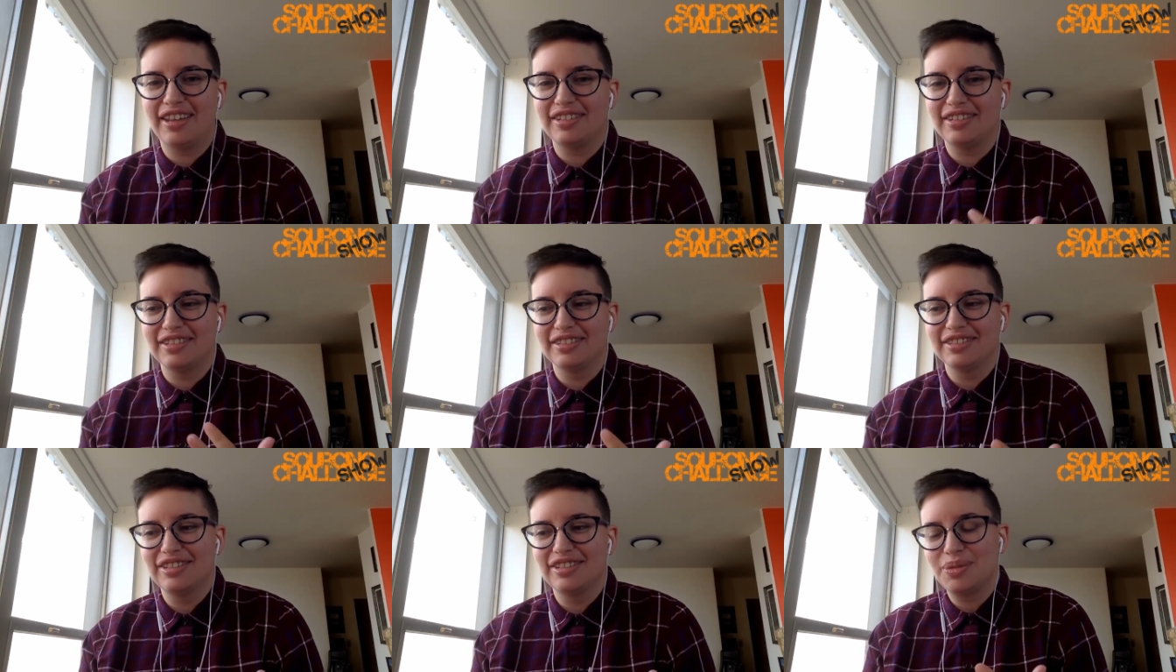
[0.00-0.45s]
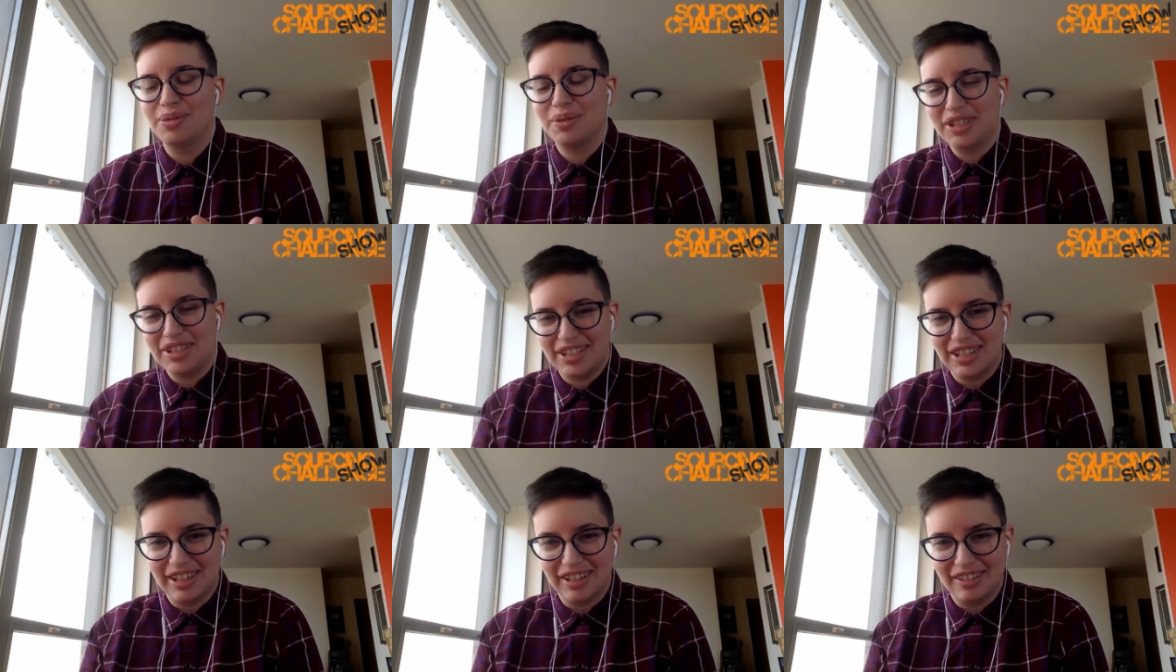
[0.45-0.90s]
in
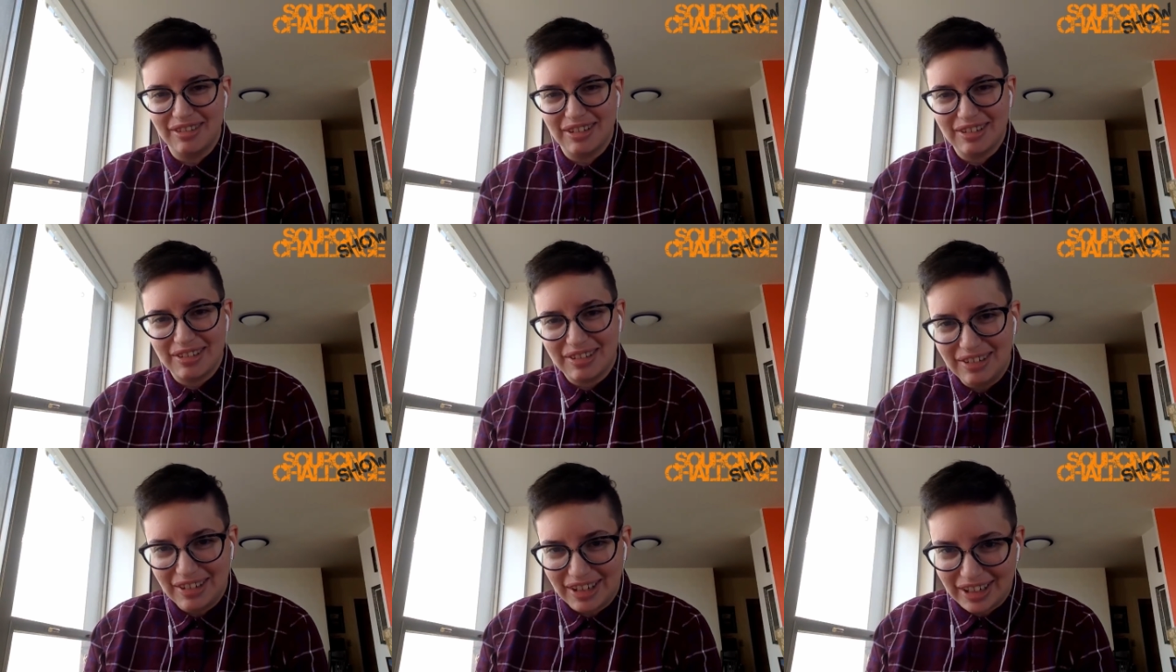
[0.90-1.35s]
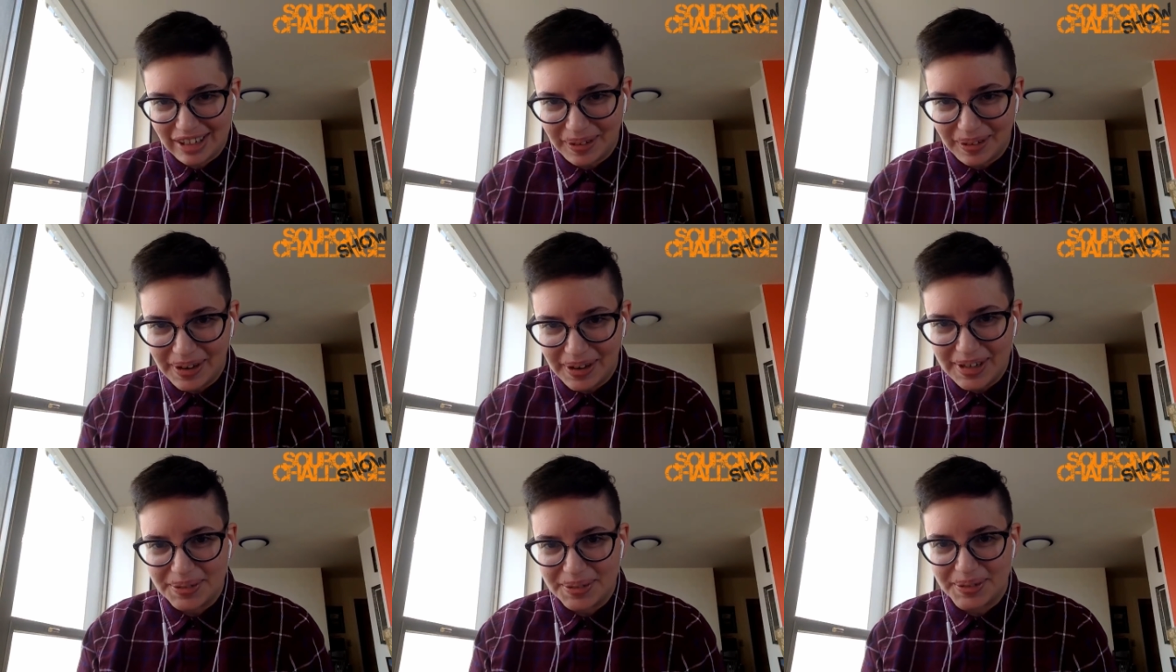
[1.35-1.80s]
sourcing and
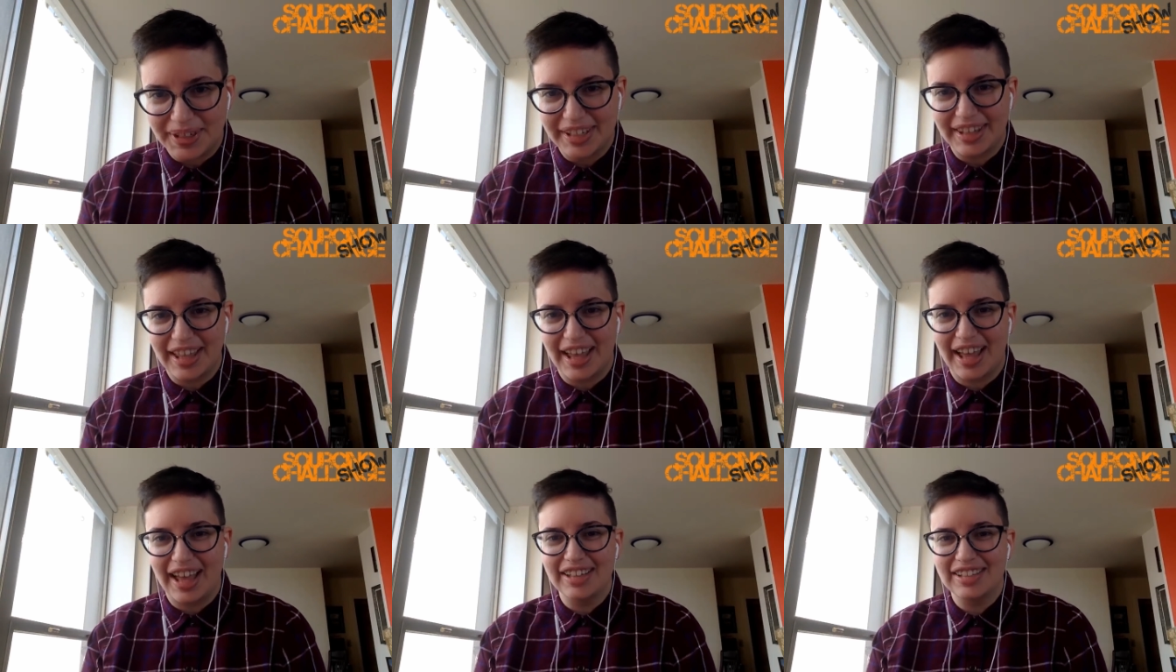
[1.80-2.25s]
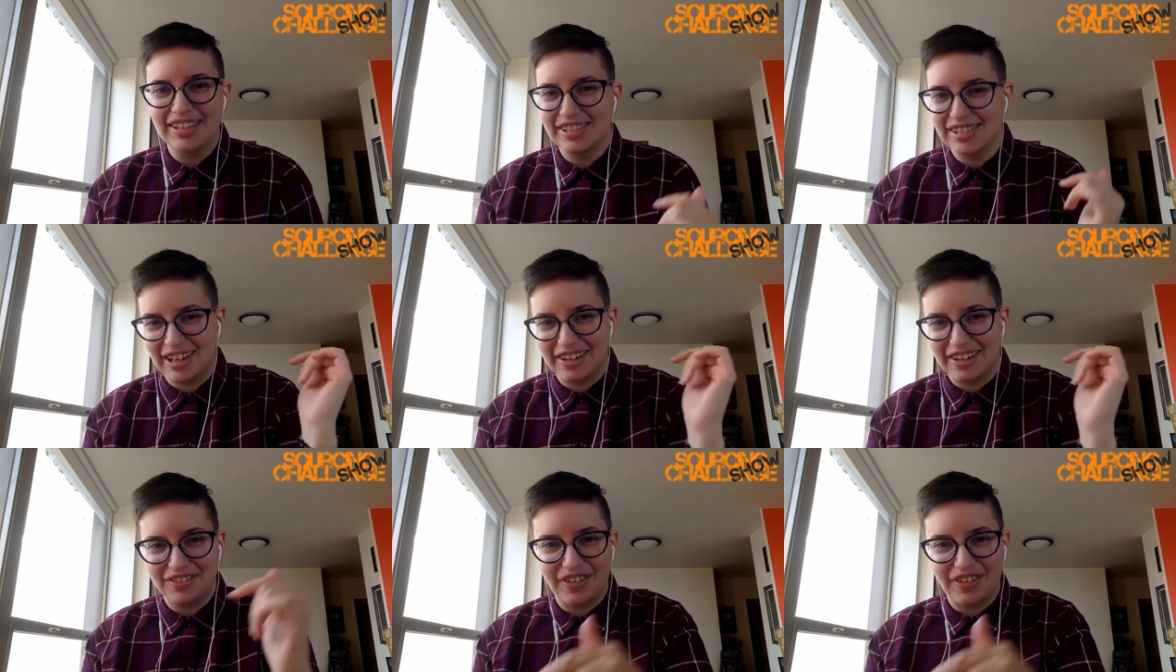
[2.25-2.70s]
recruiting who are doing
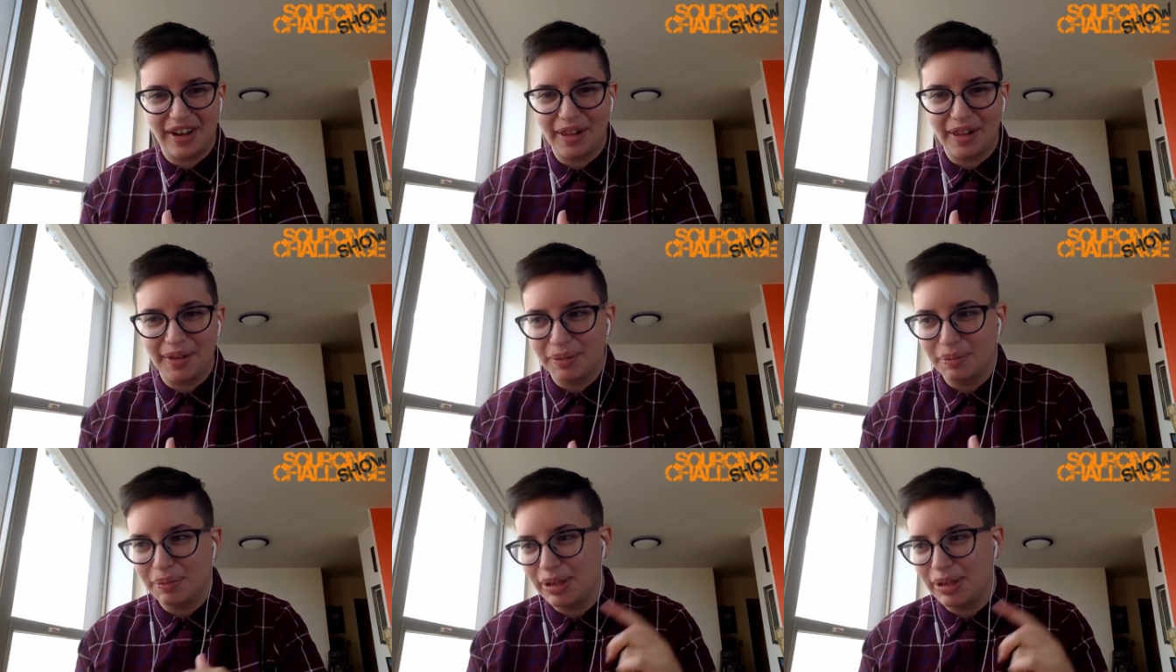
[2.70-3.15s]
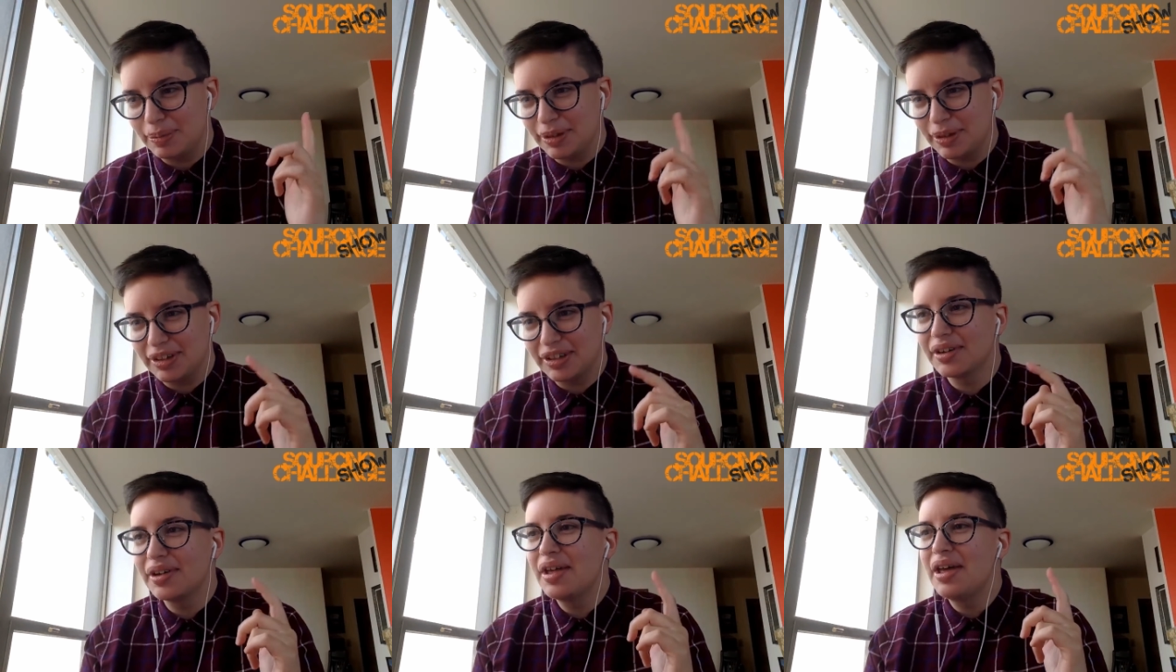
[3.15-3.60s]
that, to start following
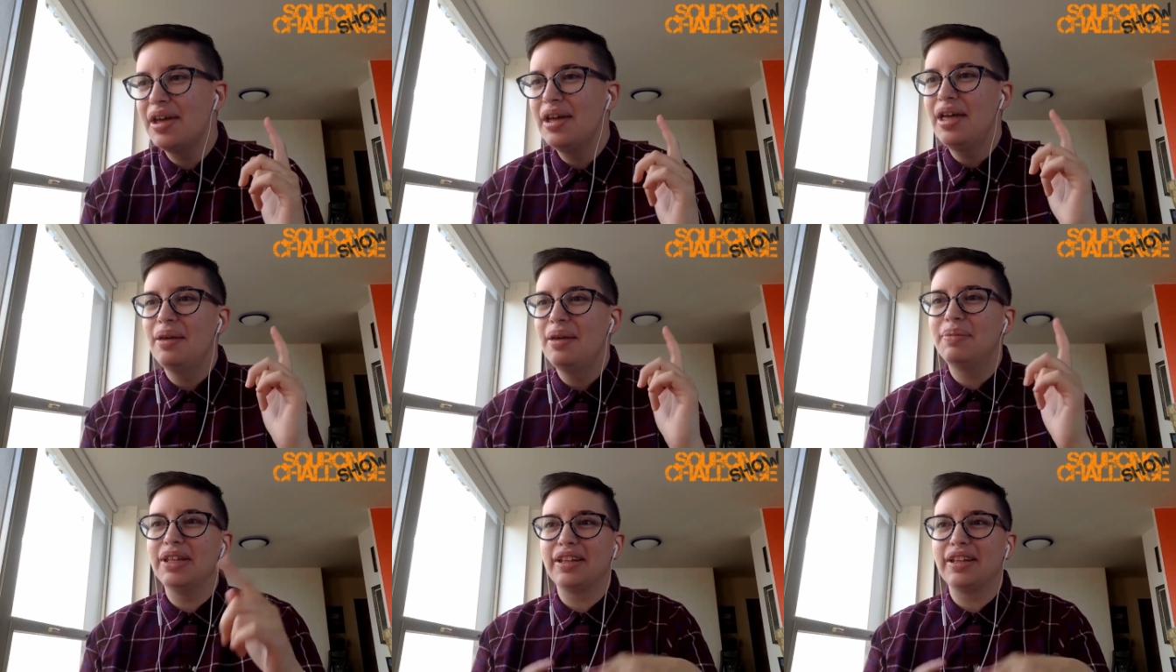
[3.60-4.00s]
people,